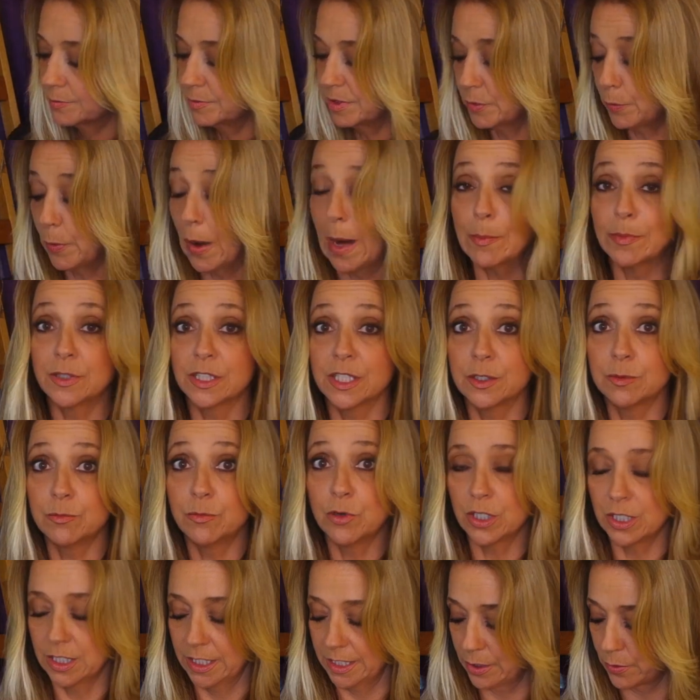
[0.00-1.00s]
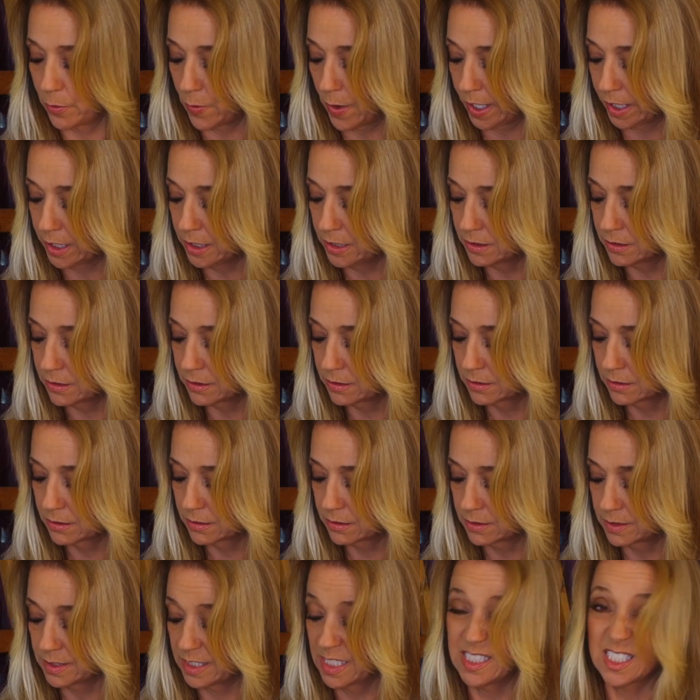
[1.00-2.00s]
let me grab a little more liquid,
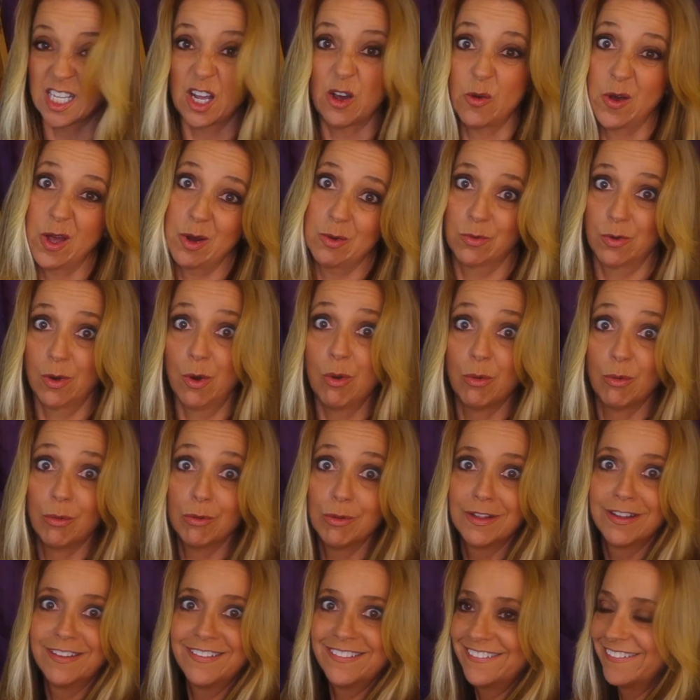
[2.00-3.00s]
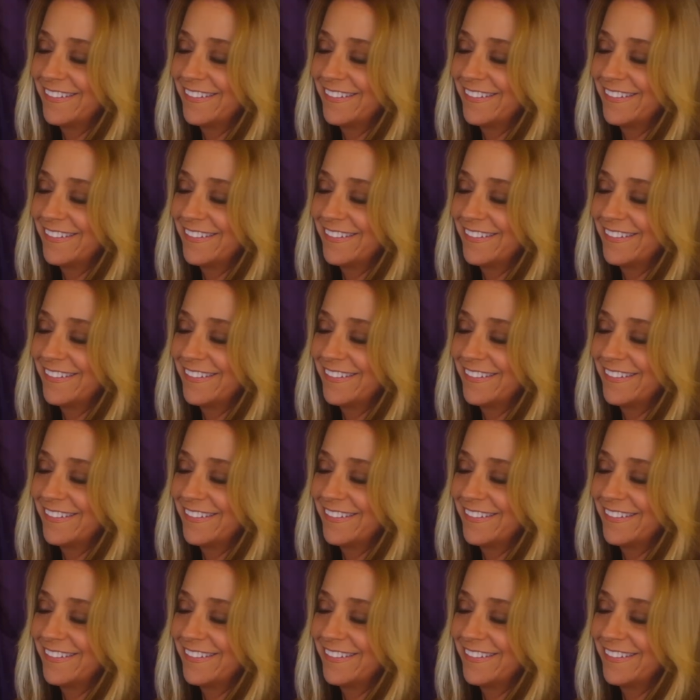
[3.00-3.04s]
because that's how I roll.